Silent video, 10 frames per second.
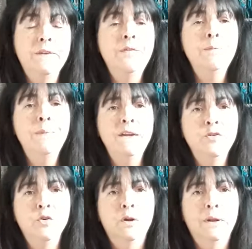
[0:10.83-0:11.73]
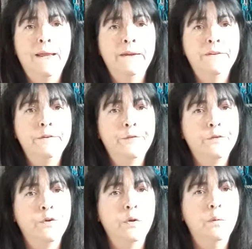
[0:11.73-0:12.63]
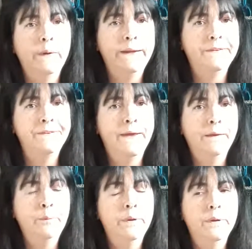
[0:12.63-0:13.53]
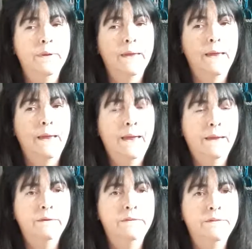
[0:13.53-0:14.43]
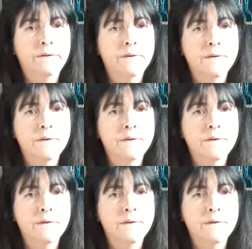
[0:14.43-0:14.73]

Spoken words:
I've had my sugar gliders for 2 weeks now, and